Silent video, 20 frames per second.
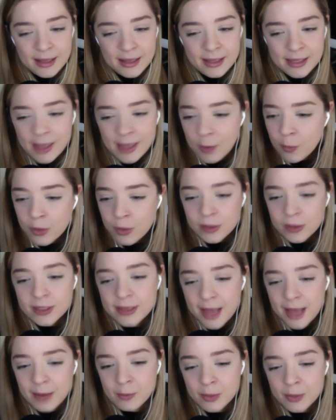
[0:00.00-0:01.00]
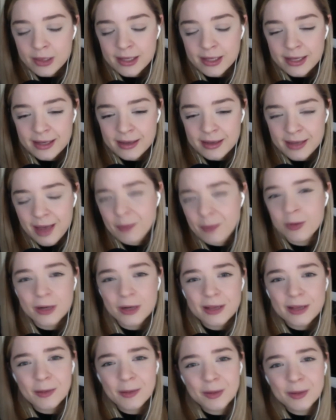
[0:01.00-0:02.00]
where did that really
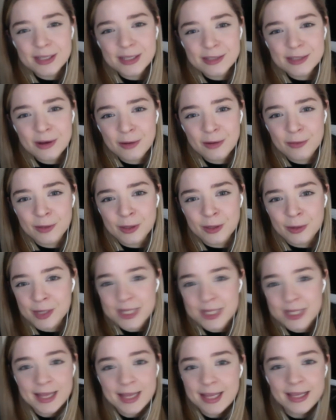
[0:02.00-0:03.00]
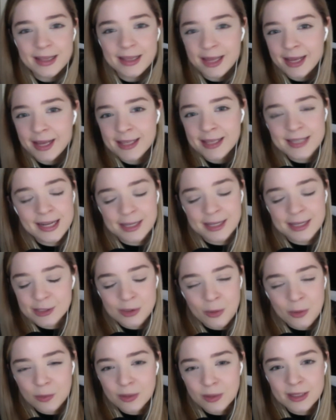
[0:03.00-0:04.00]
start for you? Because I think, like I said, it's
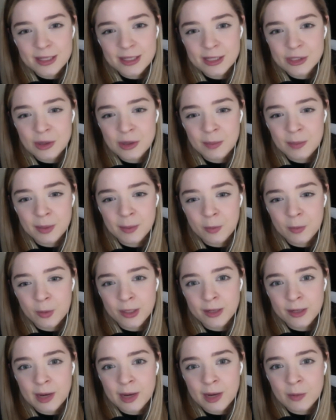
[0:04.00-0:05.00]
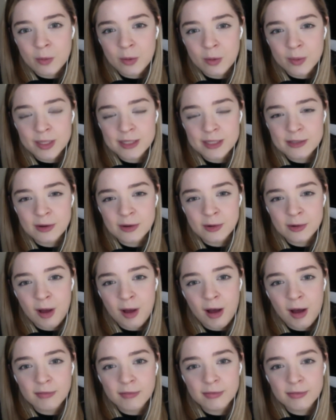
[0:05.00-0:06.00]
totally the jumping point and where we start
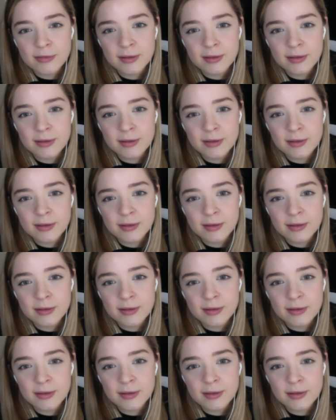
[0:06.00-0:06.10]
off.